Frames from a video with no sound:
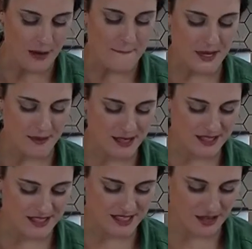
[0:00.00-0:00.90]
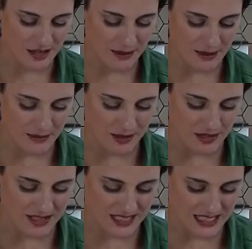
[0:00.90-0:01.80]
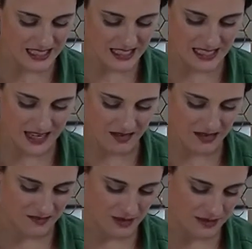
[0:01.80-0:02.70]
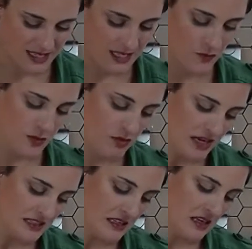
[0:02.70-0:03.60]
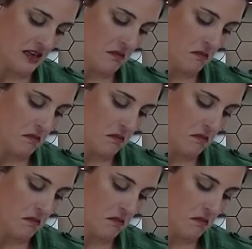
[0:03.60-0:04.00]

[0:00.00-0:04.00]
Maybe the start, maybe you can see that, I don't know, maybe I can repress it in.